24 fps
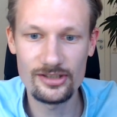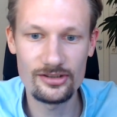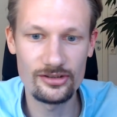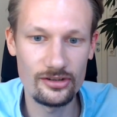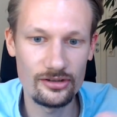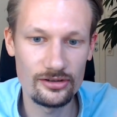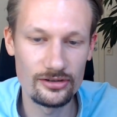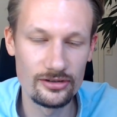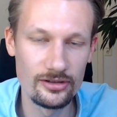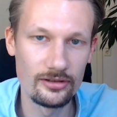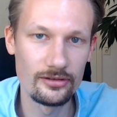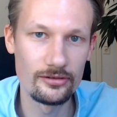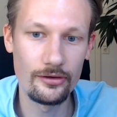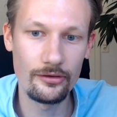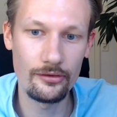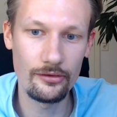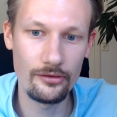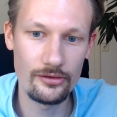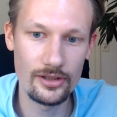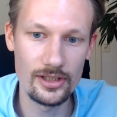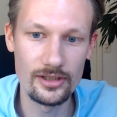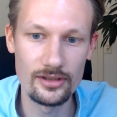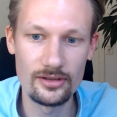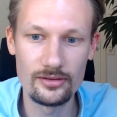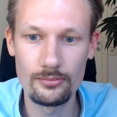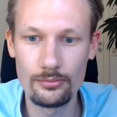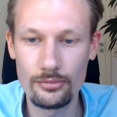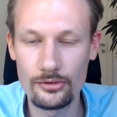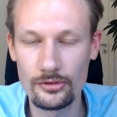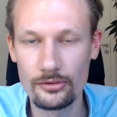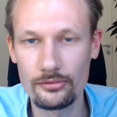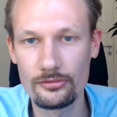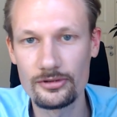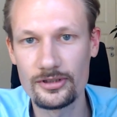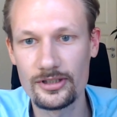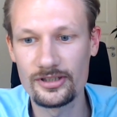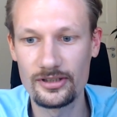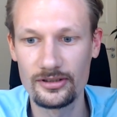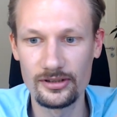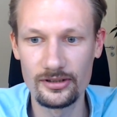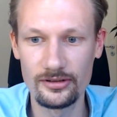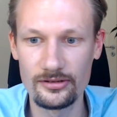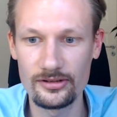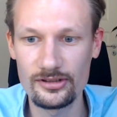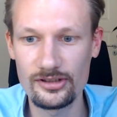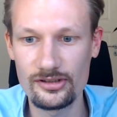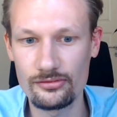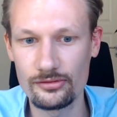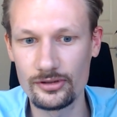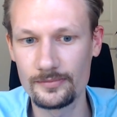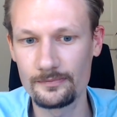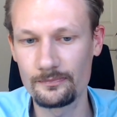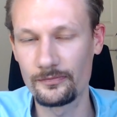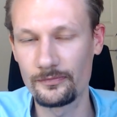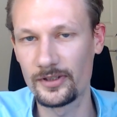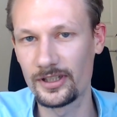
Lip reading: technology, thing, process, and industry.